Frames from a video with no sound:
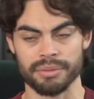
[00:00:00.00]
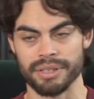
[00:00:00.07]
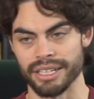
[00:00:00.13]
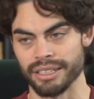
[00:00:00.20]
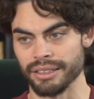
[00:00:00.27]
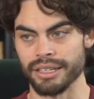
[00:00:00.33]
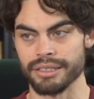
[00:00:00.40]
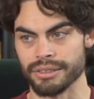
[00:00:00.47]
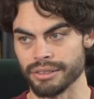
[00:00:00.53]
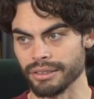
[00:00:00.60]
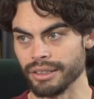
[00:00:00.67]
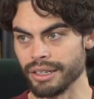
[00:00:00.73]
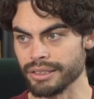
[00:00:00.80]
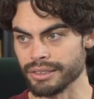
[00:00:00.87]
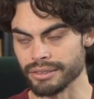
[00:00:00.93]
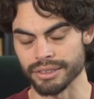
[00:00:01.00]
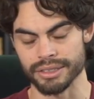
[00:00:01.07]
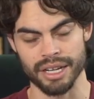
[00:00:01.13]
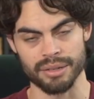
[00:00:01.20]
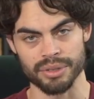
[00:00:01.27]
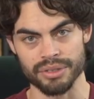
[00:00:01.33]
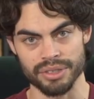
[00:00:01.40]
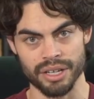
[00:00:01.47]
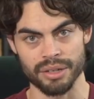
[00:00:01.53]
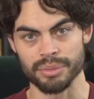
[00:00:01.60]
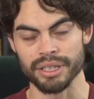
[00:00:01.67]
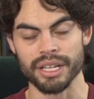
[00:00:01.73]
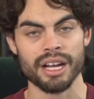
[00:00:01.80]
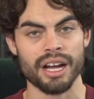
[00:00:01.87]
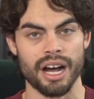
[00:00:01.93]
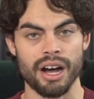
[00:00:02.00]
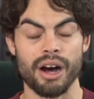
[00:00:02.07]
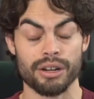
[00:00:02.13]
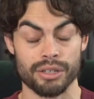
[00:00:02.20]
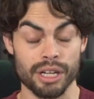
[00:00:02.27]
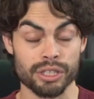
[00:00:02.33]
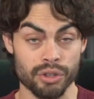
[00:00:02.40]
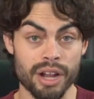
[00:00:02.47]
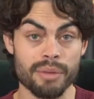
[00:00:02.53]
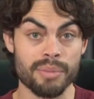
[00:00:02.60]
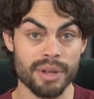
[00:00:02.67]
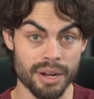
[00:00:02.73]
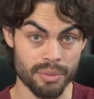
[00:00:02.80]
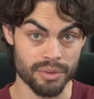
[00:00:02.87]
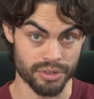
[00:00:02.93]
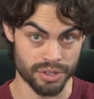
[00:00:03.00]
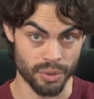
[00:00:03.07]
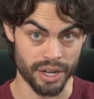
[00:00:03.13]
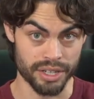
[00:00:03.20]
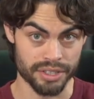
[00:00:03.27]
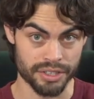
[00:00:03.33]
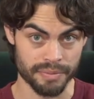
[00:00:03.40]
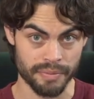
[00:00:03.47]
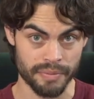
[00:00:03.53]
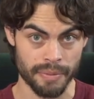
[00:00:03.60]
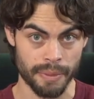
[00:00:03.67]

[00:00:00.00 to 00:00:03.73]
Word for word: I'm getting lazier and lazier as time goes on, but I'll, I'll try and meet up with her twice.